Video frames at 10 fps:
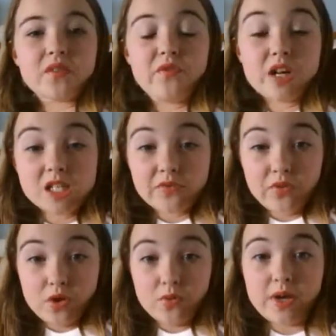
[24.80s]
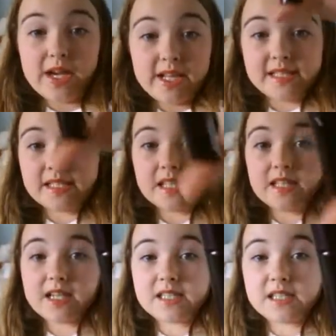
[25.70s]
First of all, is
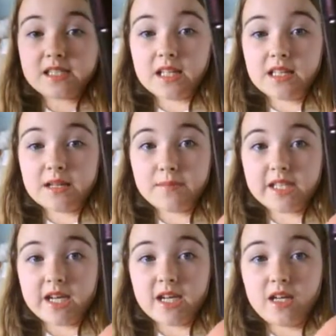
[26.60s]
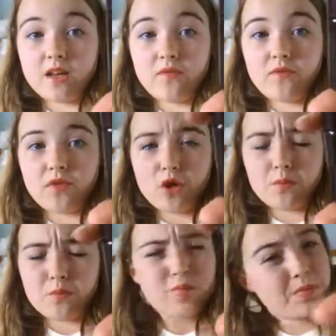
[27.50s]
this lipstick
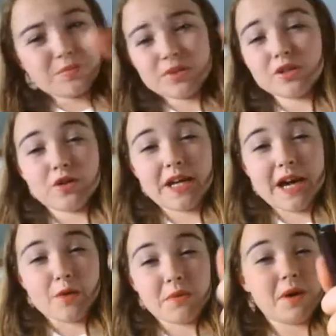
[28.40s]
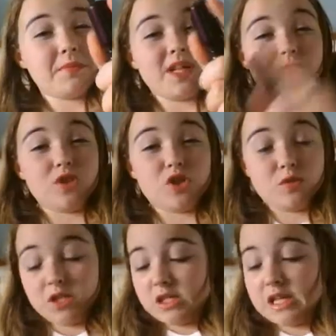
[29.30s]
from probably L'Oreal. My mum gave it to
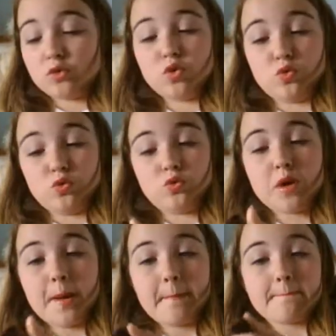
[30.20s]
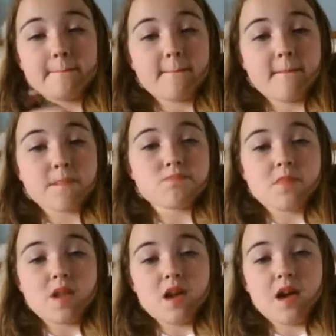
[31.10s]
me, so I don't know.
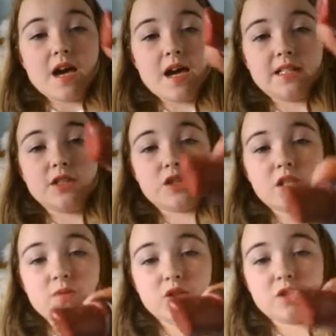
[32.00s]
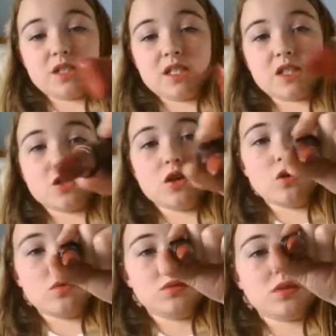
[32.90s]
And here's how it looks. It's
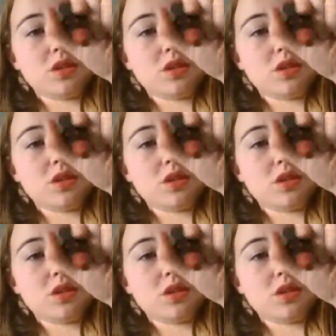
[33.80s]
called